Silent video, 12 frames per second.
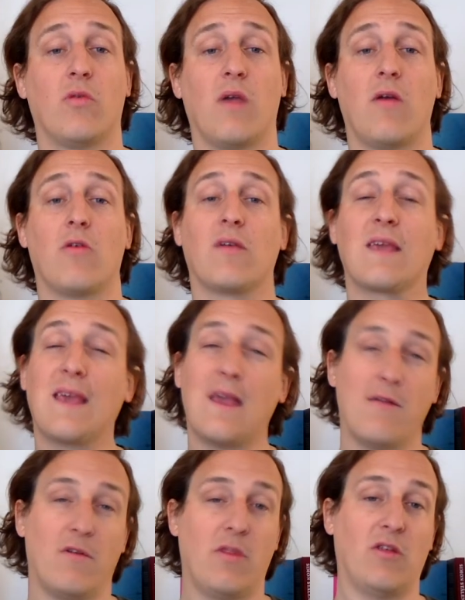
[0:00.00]
they are
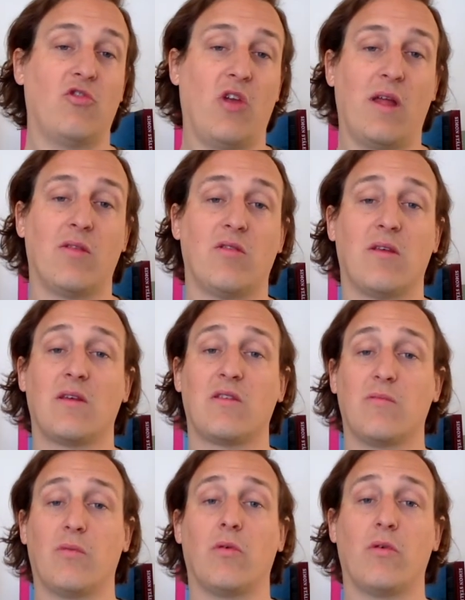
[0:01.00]
given the chance to
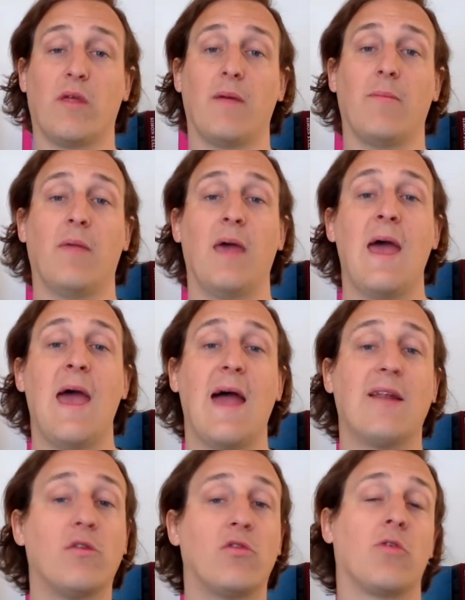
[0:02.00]
explore them
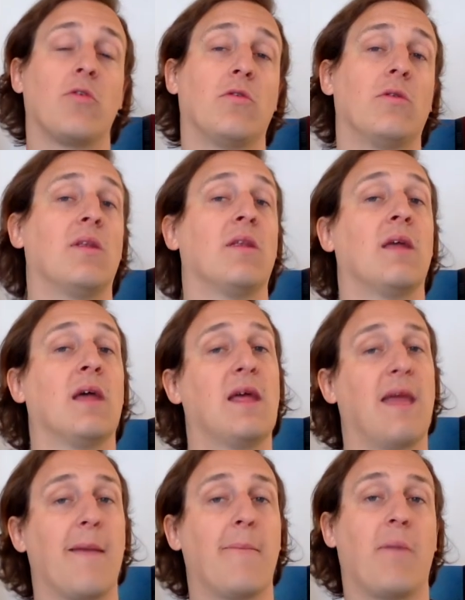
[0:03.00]
and in turn
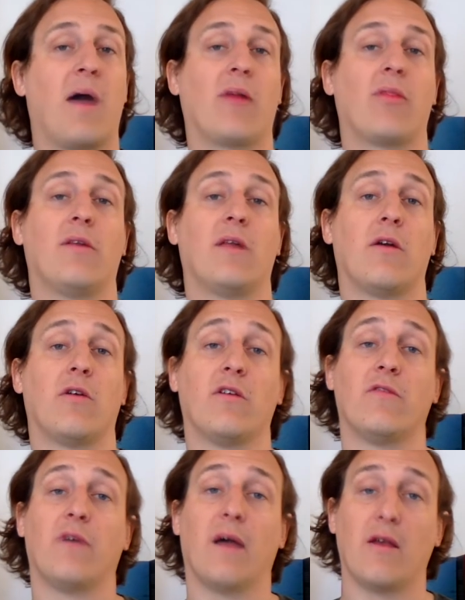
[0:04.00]
impact the
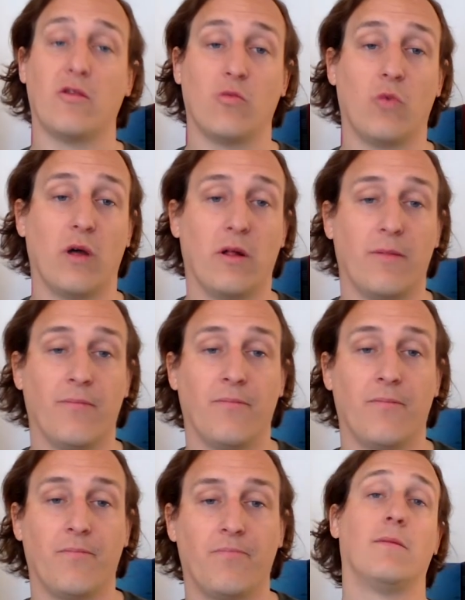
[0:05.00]
narrative as well.
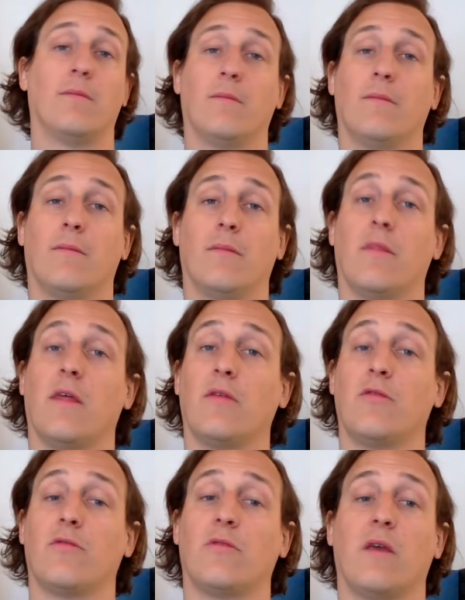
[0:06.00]

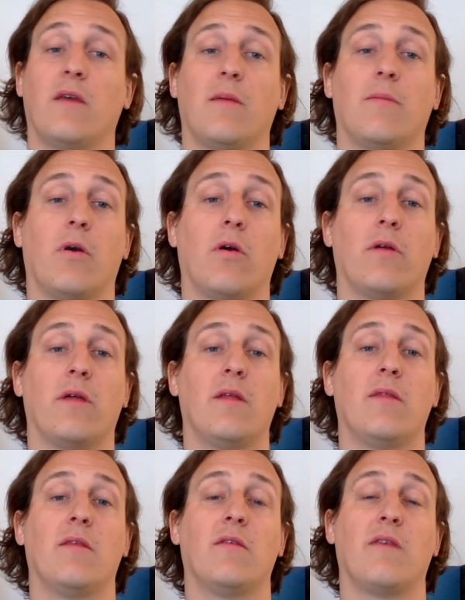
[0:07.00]
Thanks for taking part
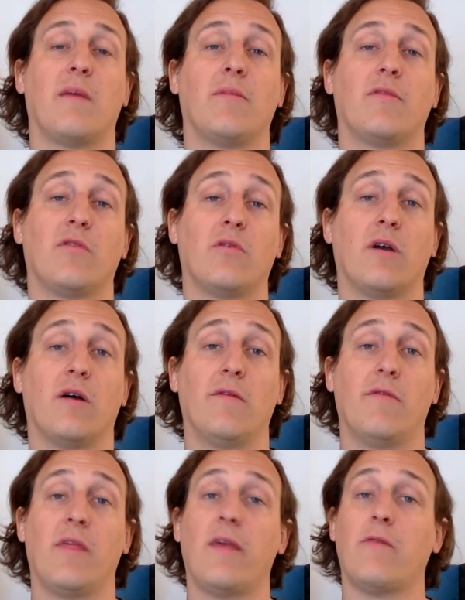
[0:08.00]
in this episode
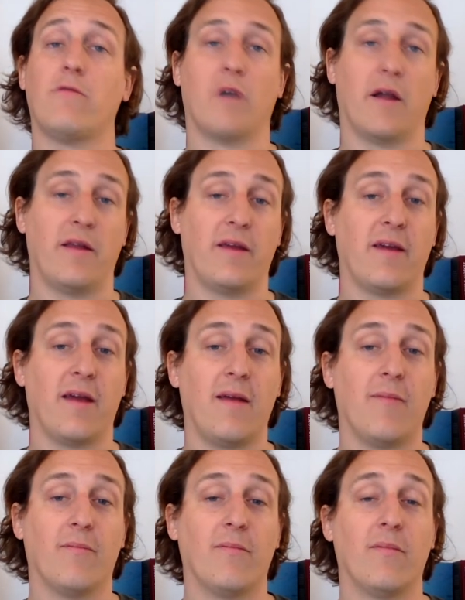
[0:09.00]
of The Writing
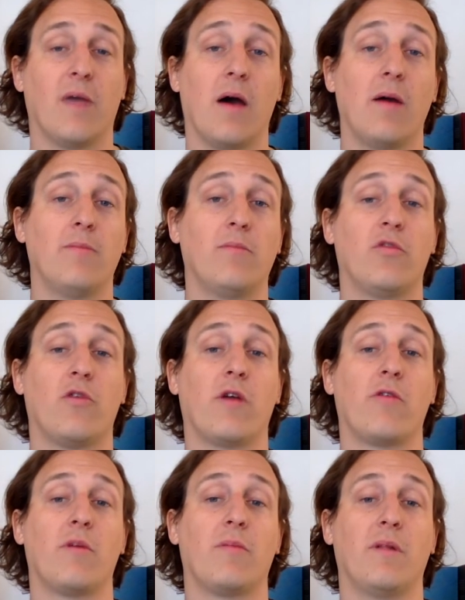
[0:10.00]
Game. I'm
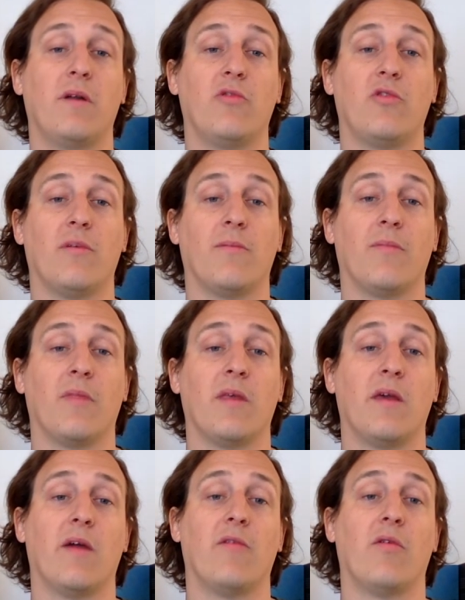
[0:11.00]
Gregory Placi.
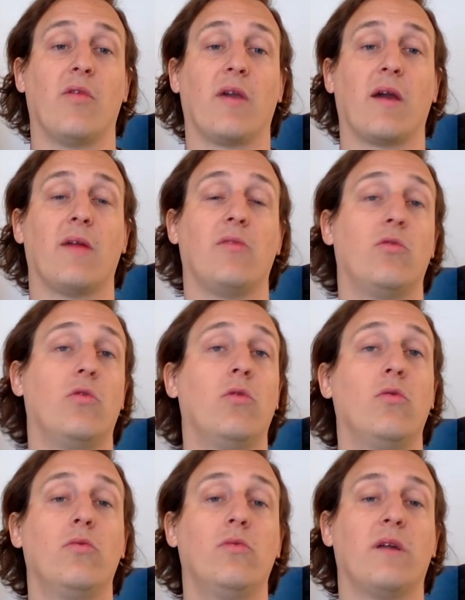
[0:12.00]
Everything I
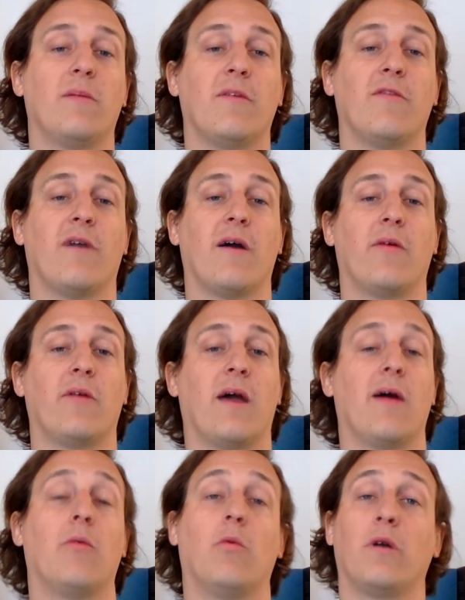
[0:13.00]
do can be found
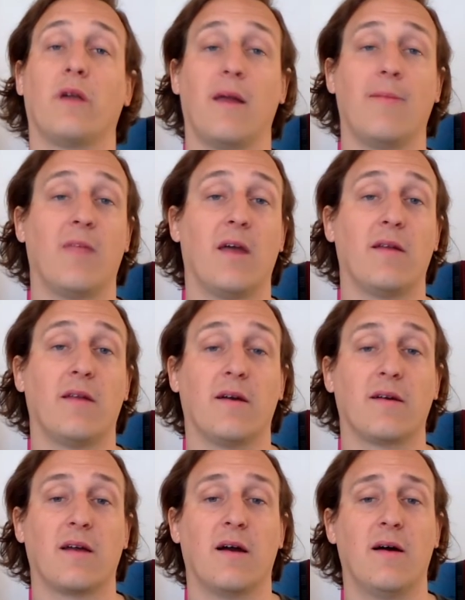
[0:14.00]
at
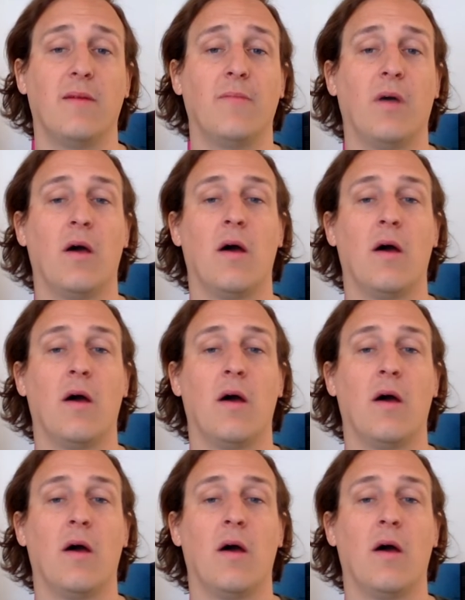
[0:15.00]
onegamedad.com,